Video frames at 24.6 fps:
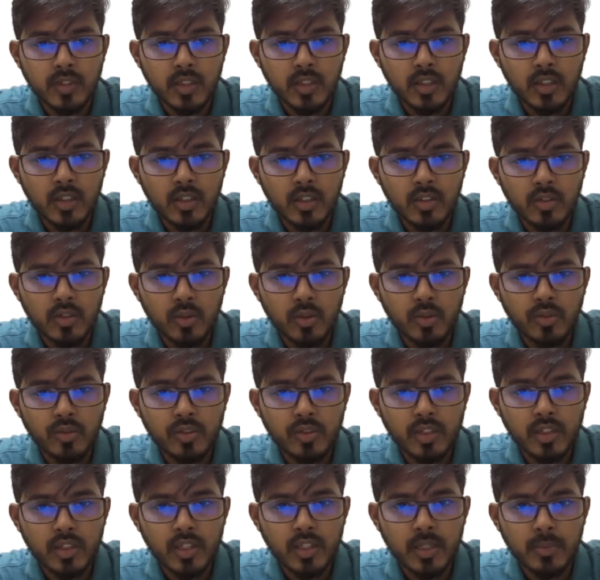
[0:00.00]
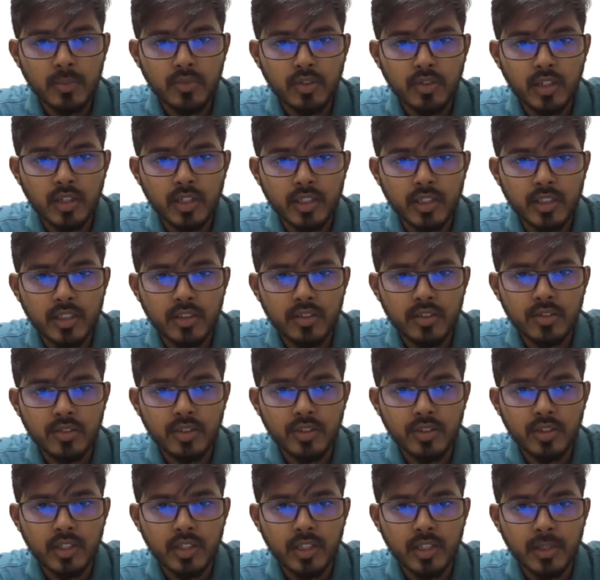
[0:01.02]
So instead I am selecting this
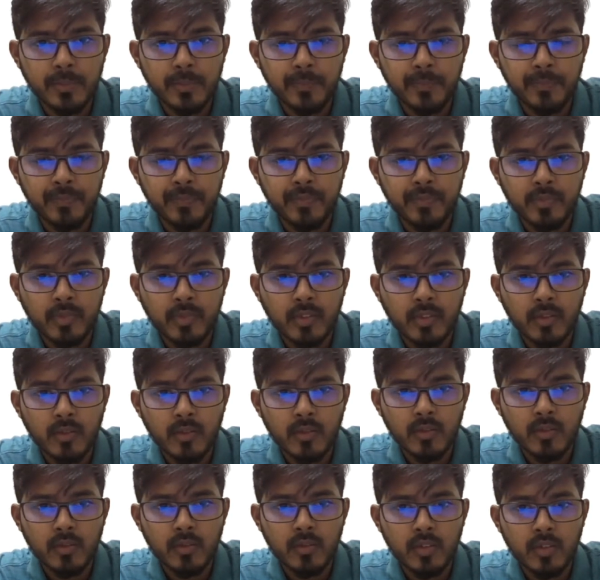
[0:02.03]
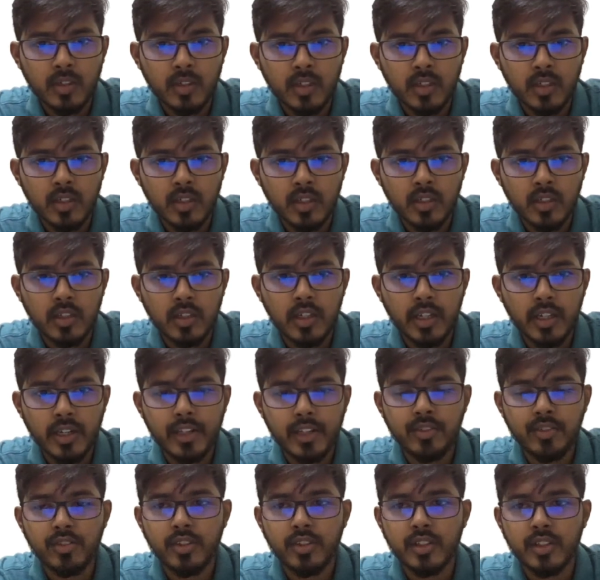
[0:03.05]
assignee and I
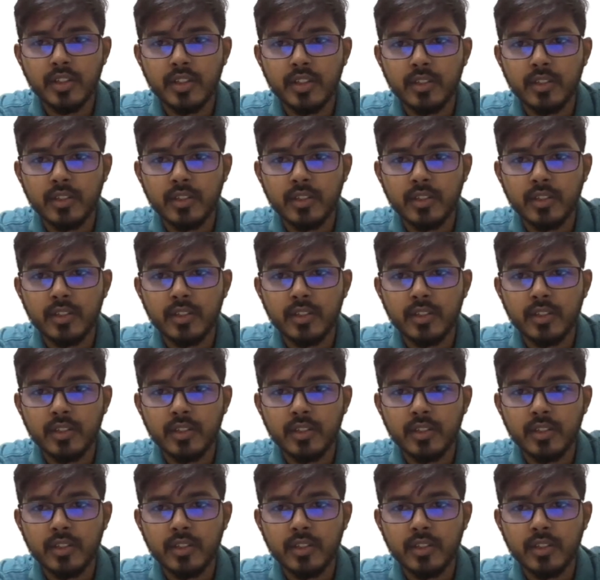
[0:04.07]
see it.